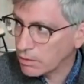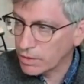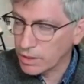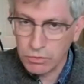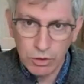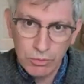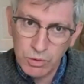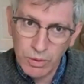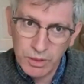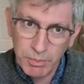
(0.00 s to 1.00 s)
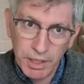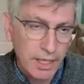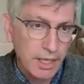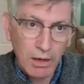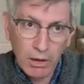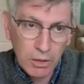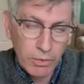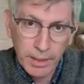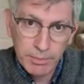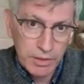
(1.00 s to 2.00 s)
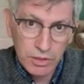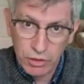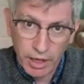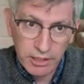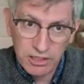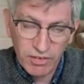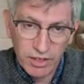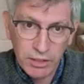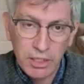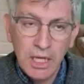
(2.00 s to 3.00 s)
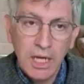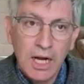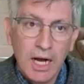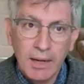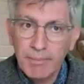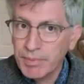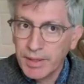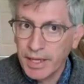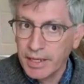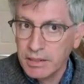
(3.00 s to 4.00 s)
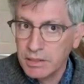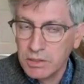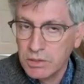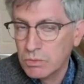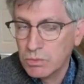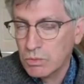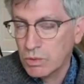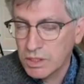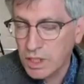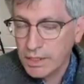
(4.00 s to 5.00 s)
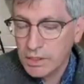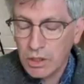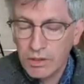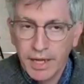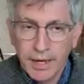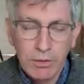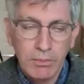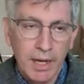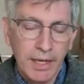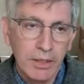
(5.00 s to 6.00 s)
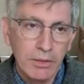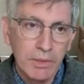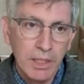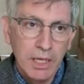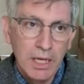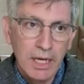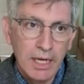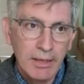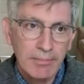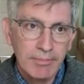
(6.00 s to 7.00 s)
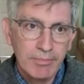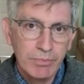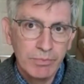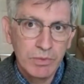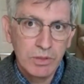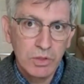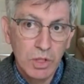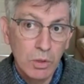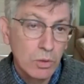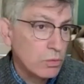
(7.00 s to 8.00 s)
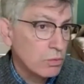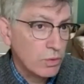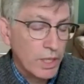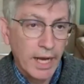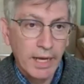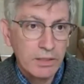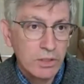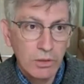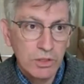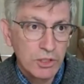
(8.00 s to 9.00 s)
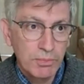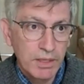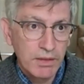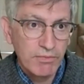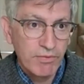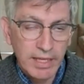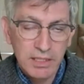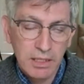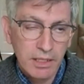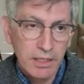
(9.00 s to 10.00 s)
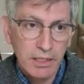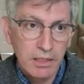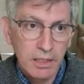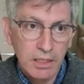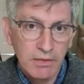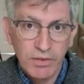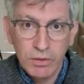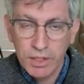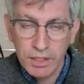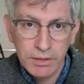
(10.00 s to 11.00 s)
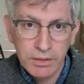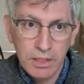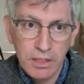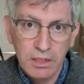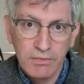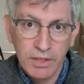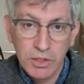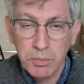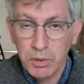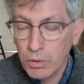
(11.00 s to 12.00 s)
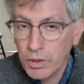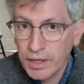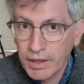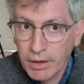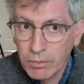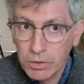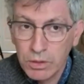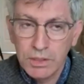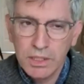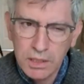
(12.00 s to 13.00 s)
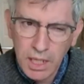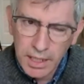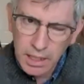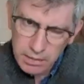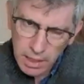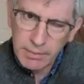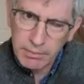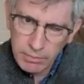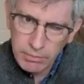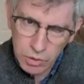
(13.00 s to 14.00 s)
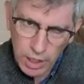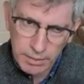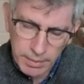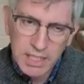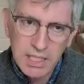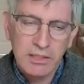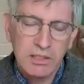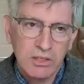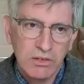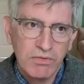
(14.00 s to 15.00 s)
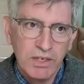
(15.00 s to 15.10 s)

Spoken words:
these rooms where we're speaking all the way up to the stratosphere. And it's what scientists call the aerobiome. So it's just been a fascinating few years of exploring that world and trying to make sense of